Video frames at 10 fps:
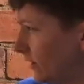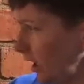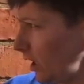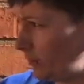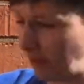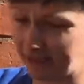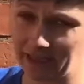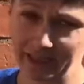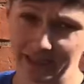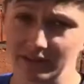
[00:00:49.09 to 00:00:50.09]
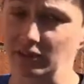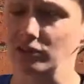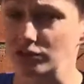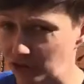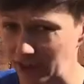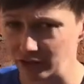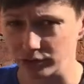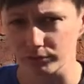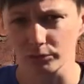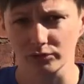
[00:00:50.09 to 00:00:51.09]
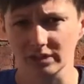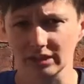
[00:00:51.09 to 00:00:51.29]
and that links into change of routine.